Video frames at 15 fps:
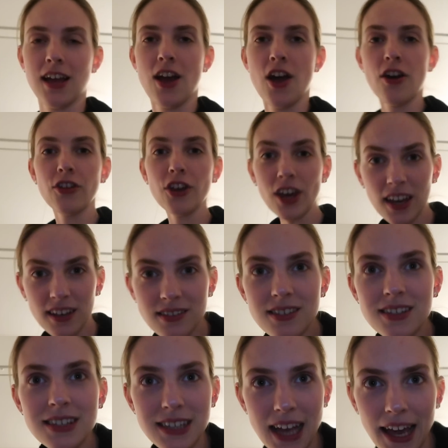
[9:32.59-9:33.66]
They're getting
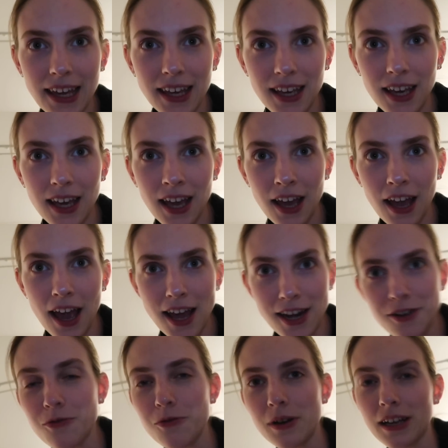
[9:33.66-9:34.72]
steak in
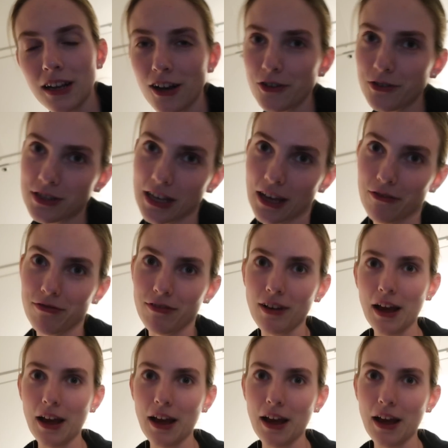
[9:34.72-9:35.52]
an all-inclusive.